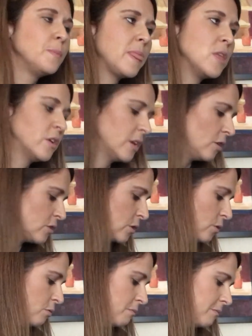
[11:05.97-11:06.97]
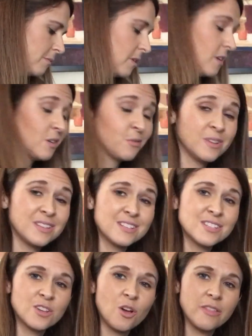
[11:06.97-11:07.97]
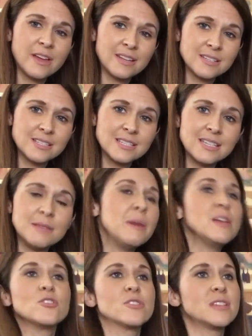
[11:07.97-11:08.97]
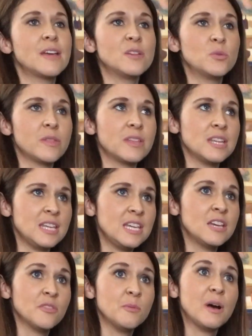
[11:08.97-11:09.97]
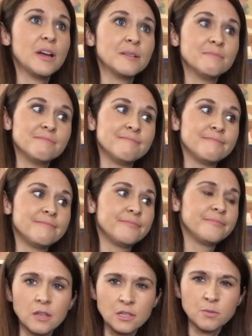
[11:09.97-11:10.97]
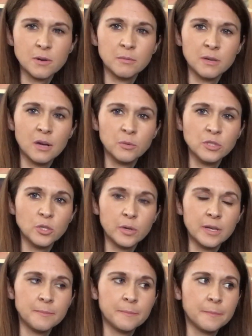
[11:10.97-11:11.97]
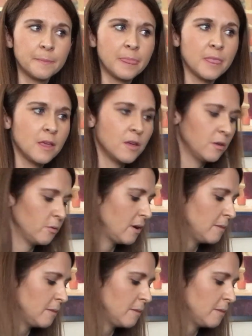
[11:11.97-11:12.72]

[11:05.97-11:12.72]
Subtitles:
You could really just call that a C major 7 with an E on the bottom. That's probably how we'll do it, right?